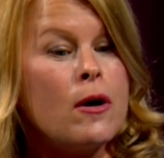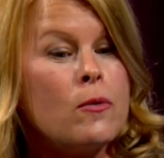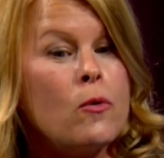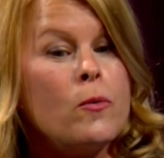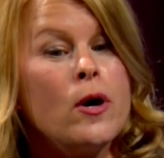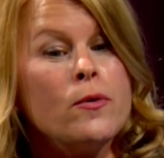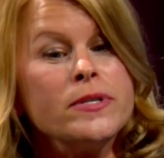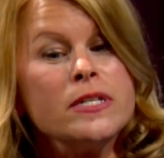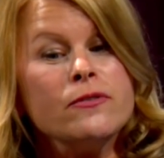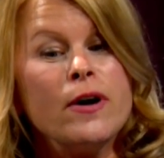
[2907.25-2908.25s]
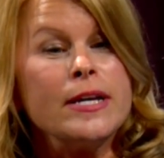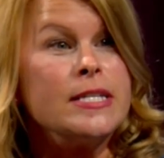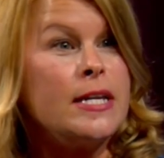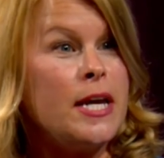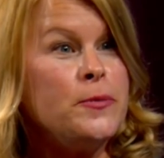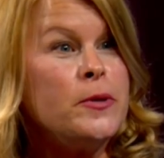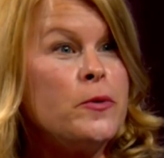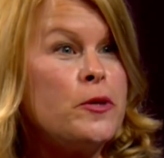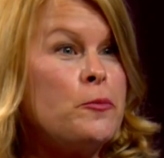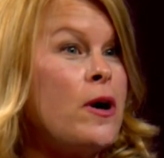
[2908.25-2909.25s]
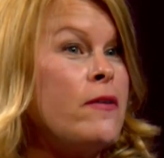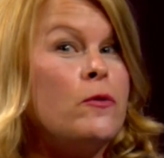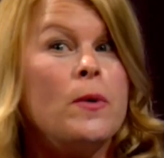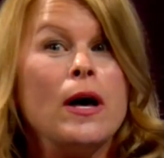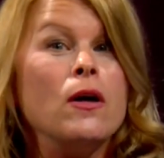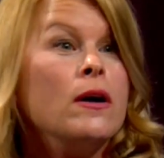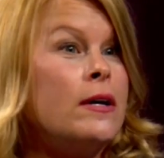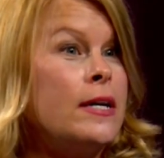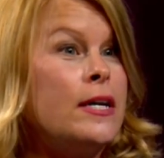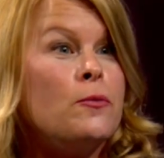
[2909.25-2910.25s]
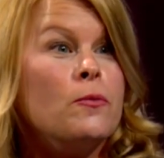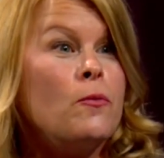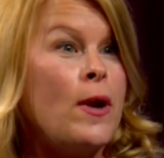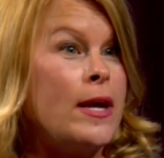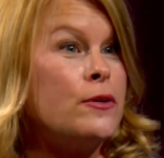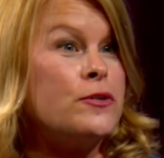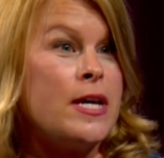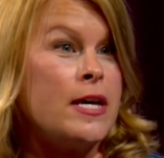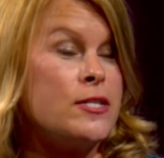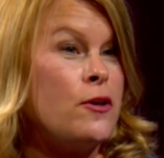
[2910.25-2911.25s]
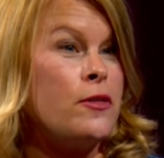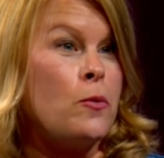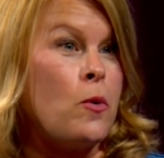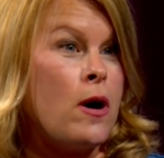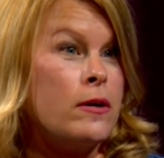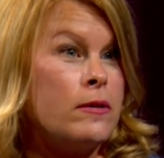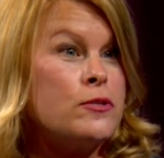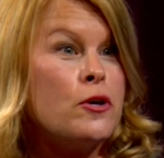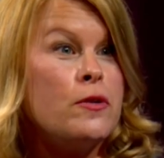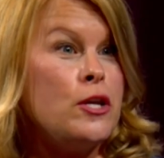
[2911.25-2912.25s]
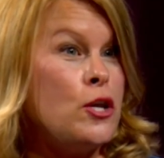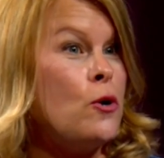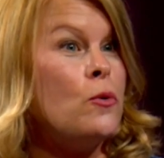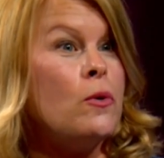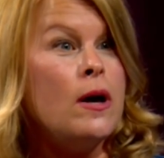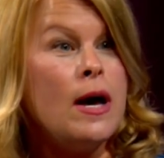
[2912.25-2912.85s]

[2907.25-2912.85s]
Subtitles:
we always advise that anyone with a private well get a regular test on their water so they know